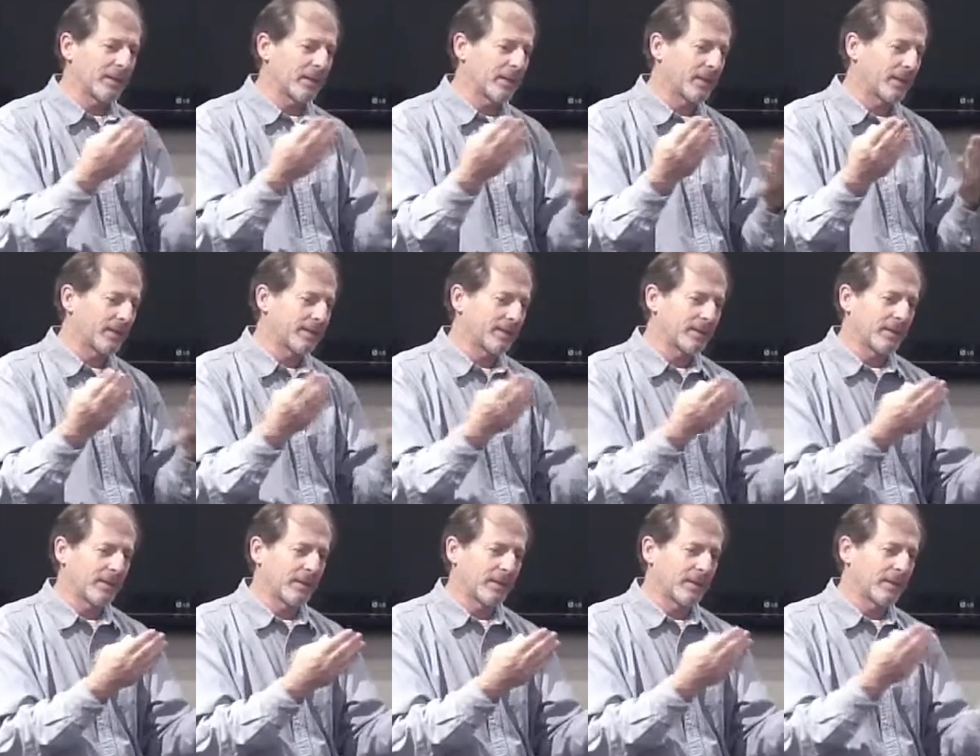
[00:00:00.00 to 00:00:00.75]
uh, uh
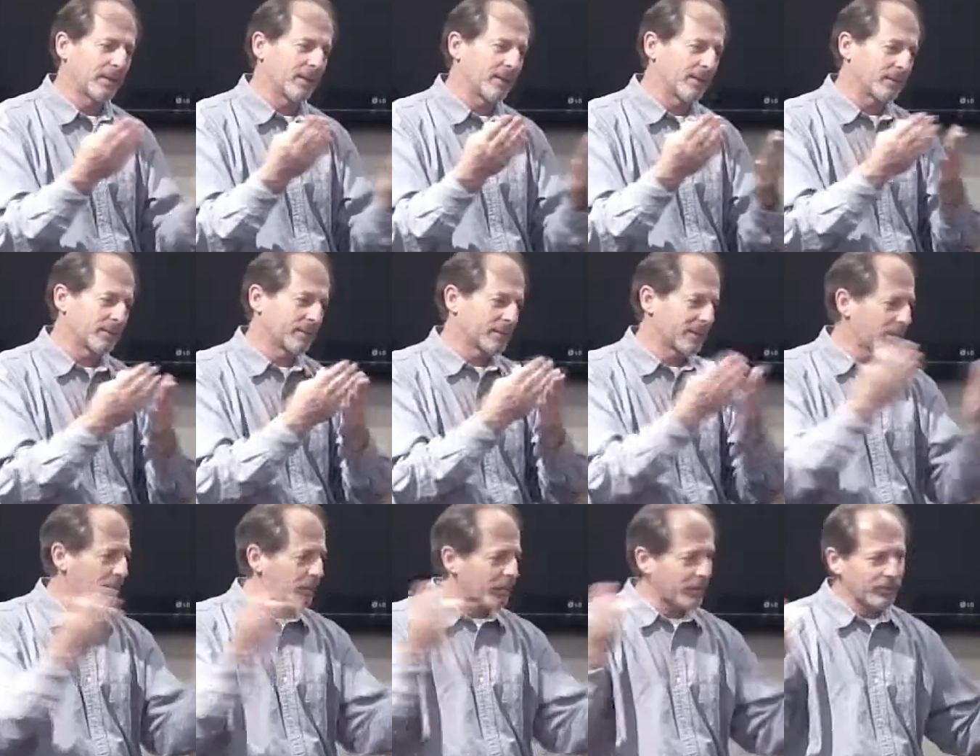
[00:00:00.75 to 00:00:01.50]

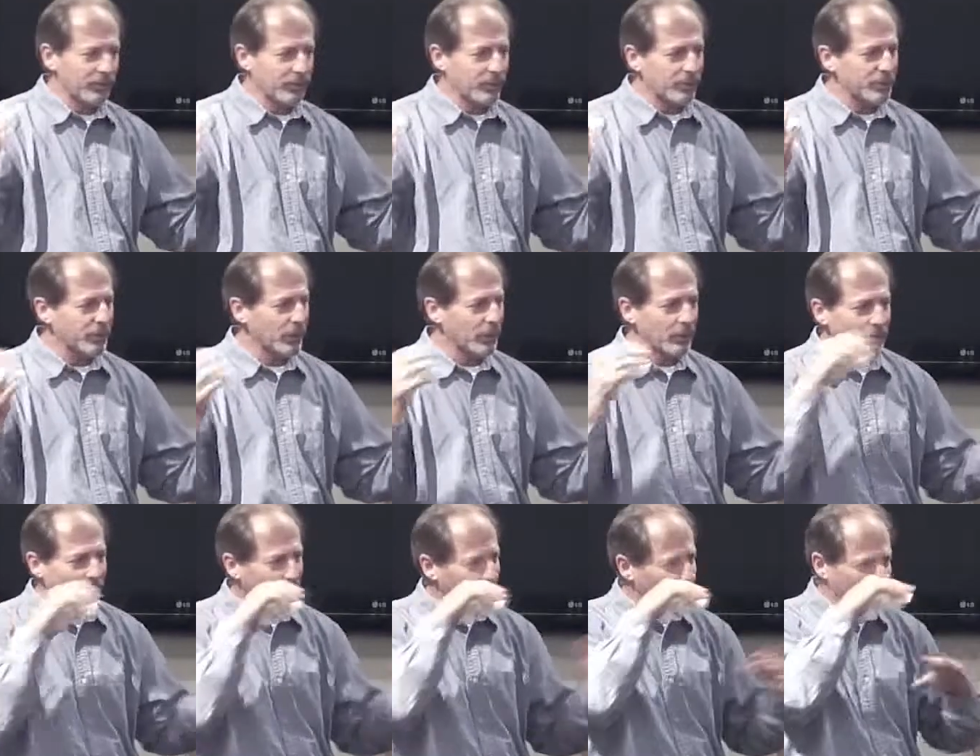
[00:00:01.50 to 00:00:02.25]
separated from each
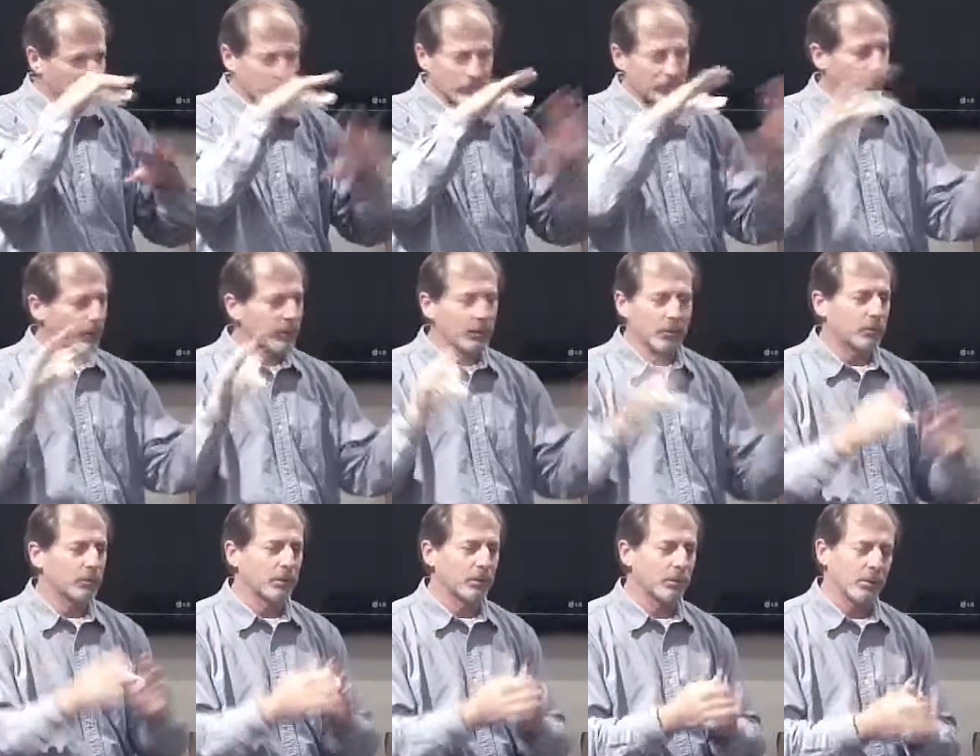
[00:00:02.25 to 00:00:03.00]
other? I don't, I
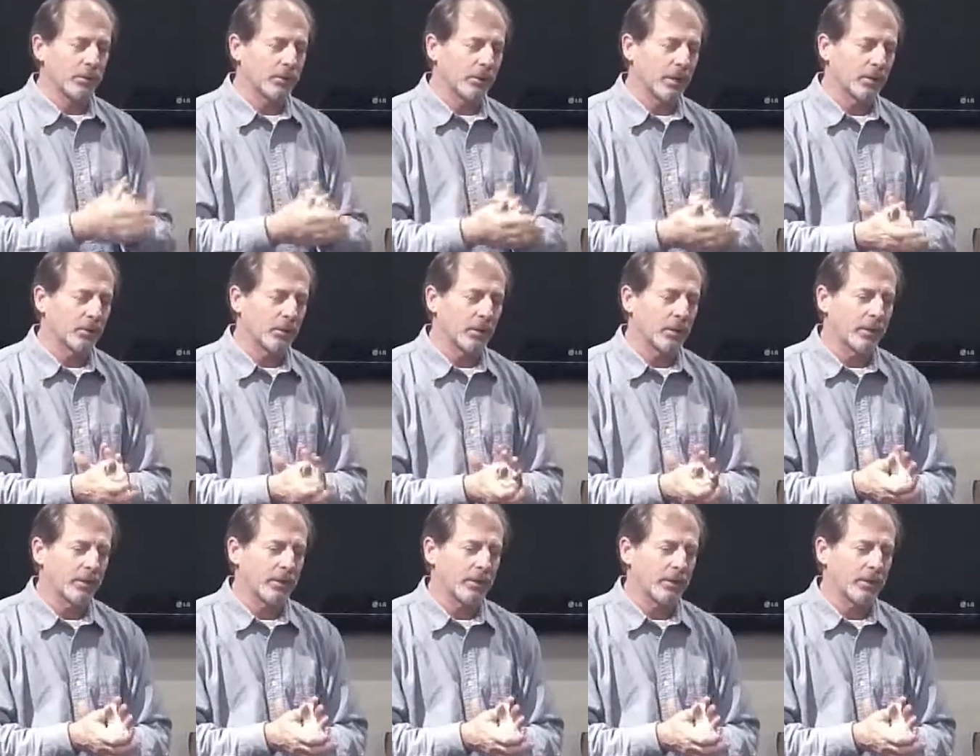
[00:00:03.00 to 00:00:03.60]
don't agree with that at all.